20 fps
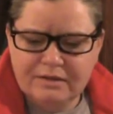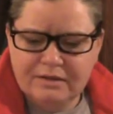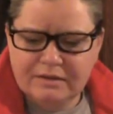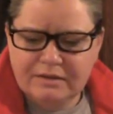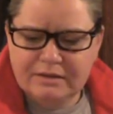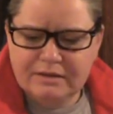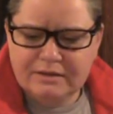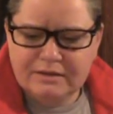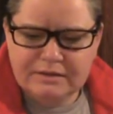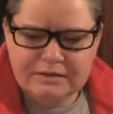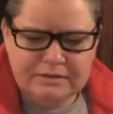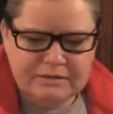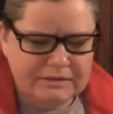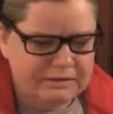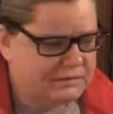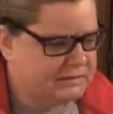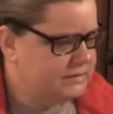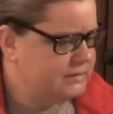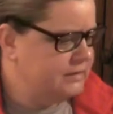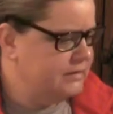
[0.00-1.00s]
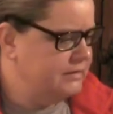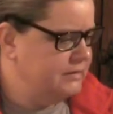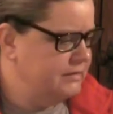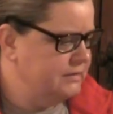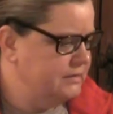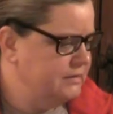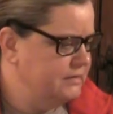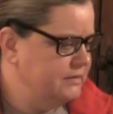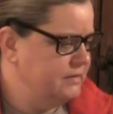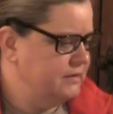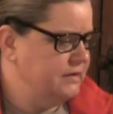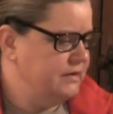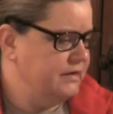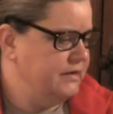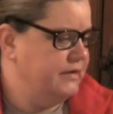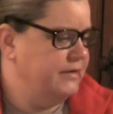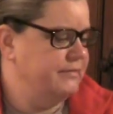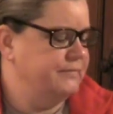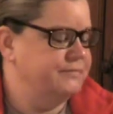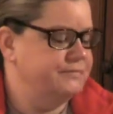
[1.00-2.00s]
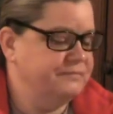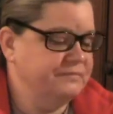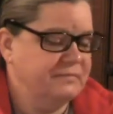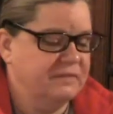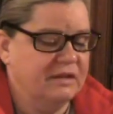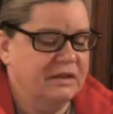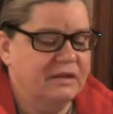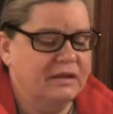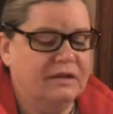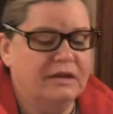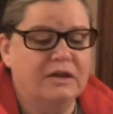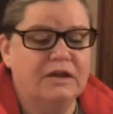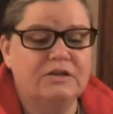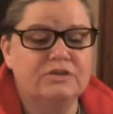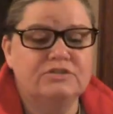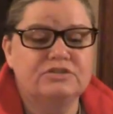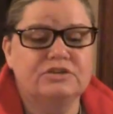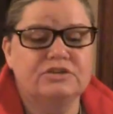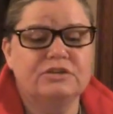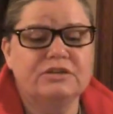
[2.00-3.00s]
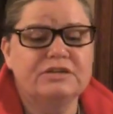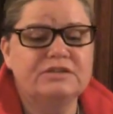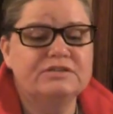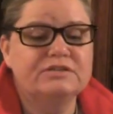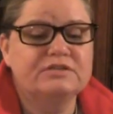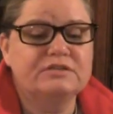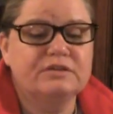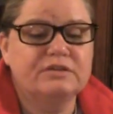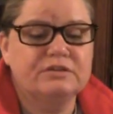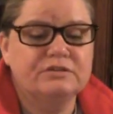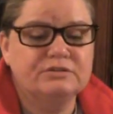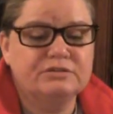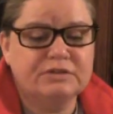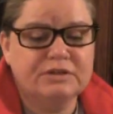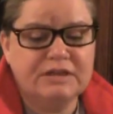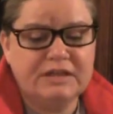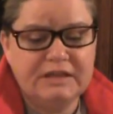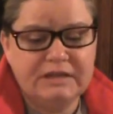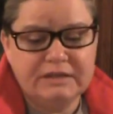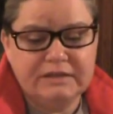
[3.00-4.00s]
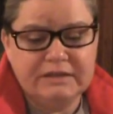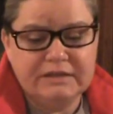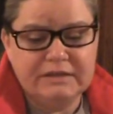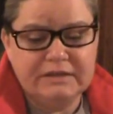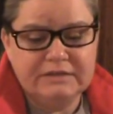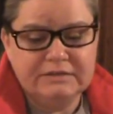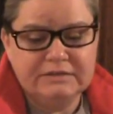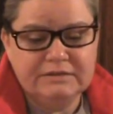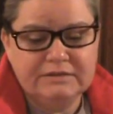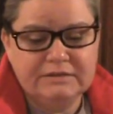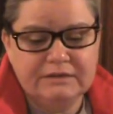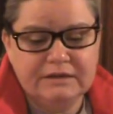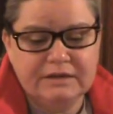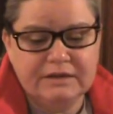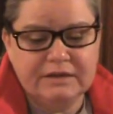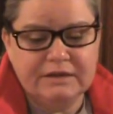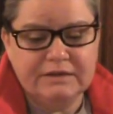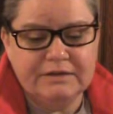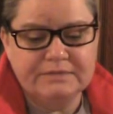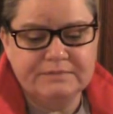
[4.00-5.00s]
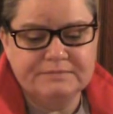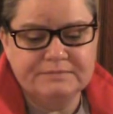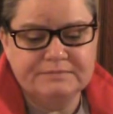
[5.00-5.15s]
Uh, let's see. Uh, Jergens Ultra Healing uh,